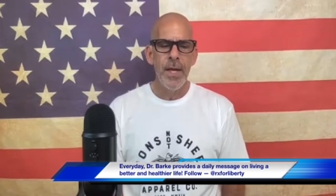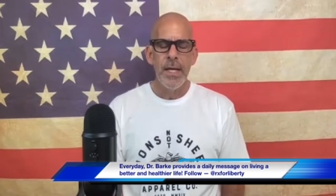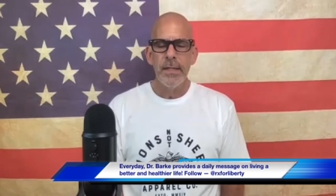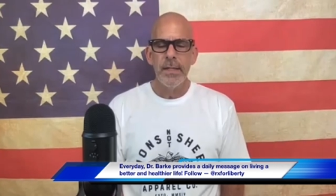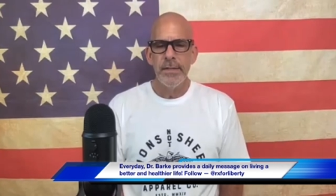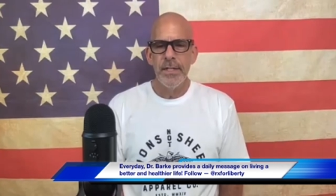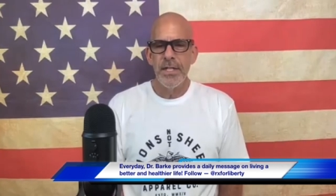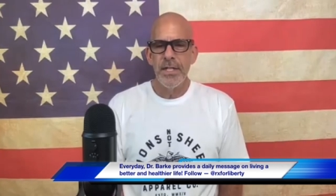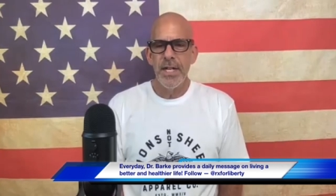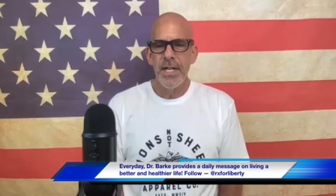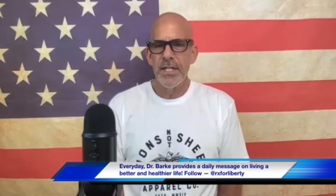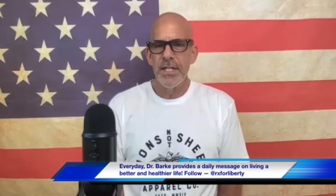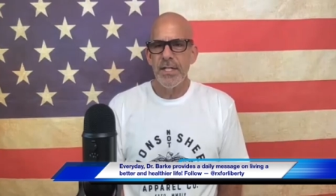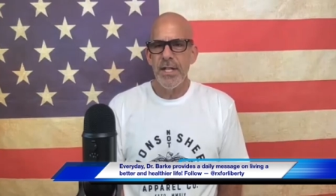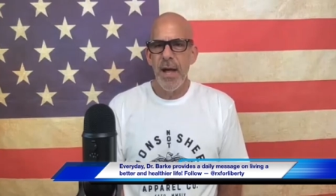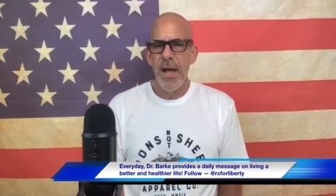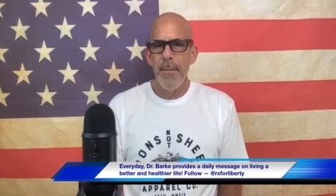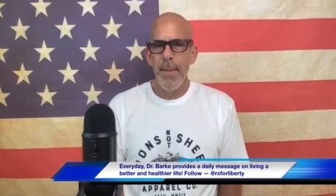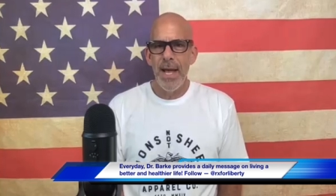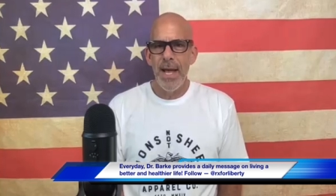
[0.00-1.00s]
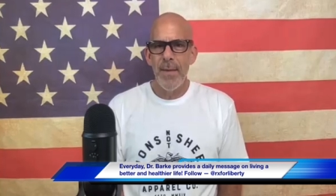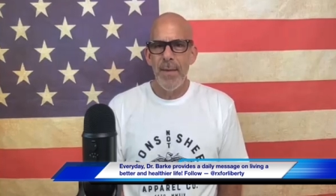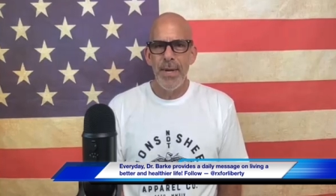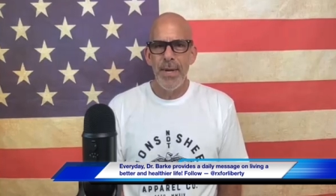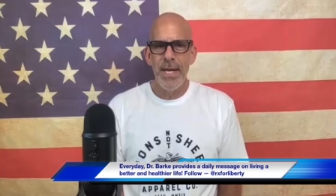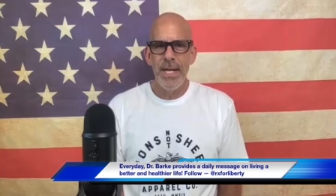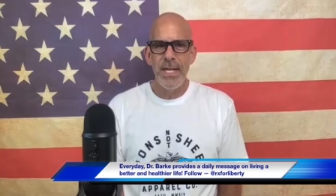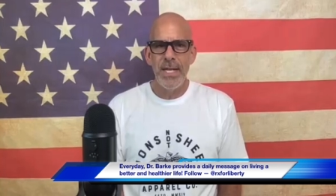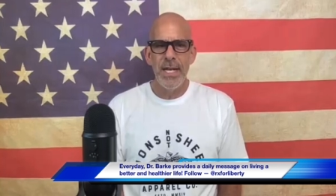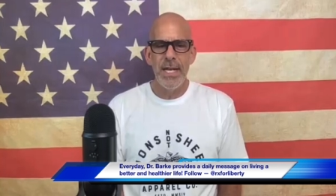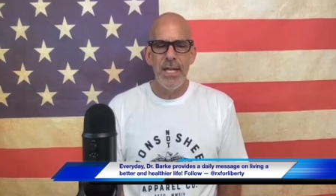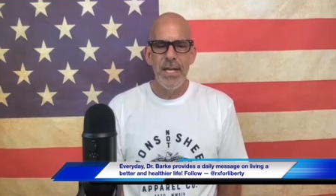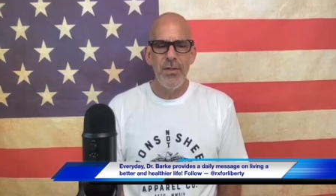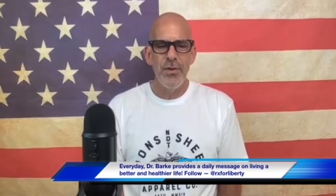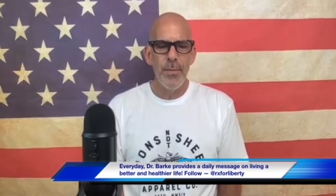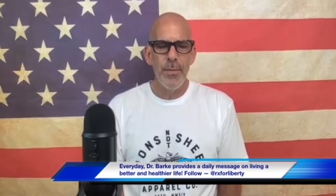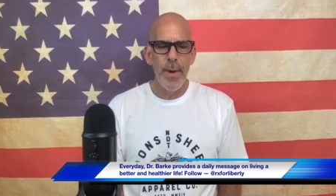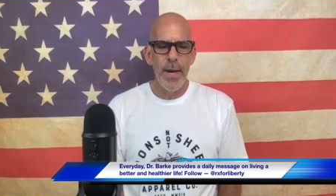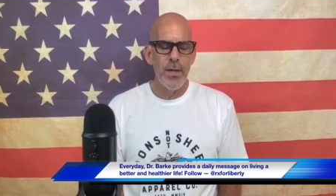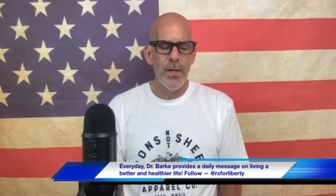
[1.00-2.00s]
Listen, it's not my opinion
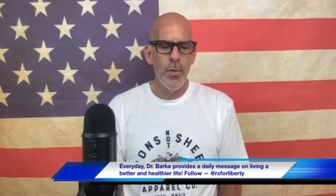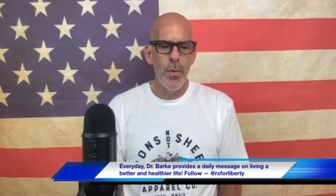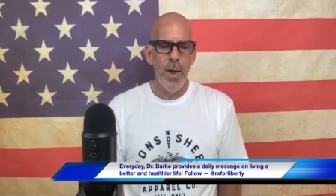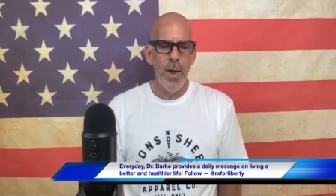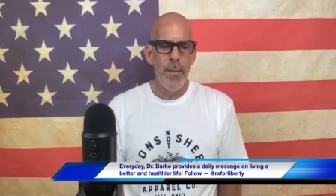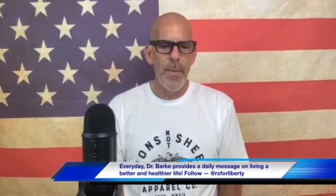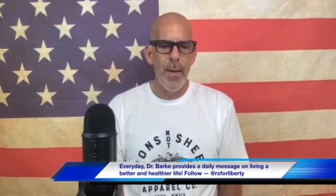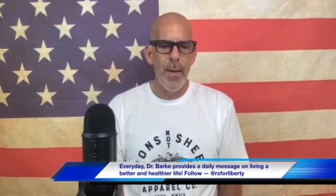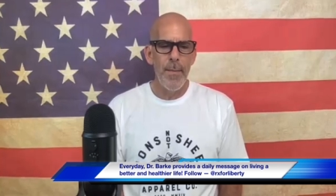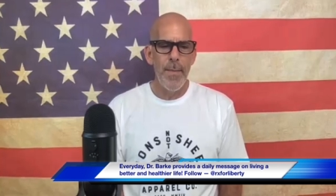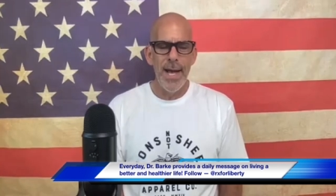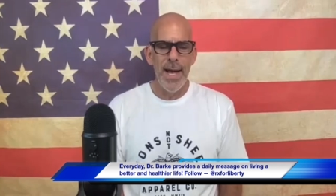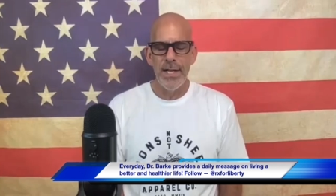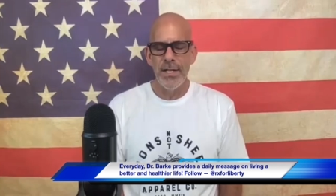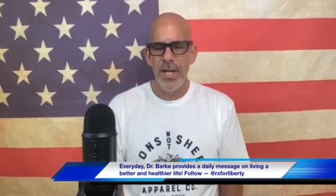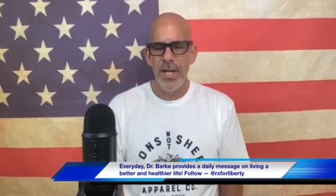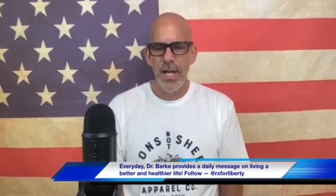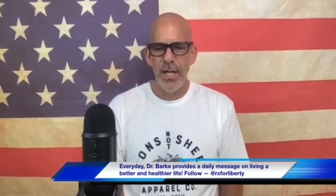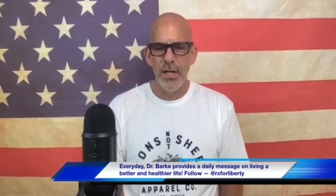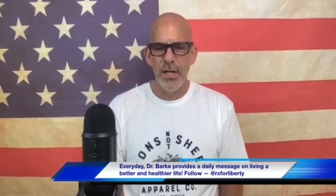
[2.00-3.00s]
either, by the way, about masking.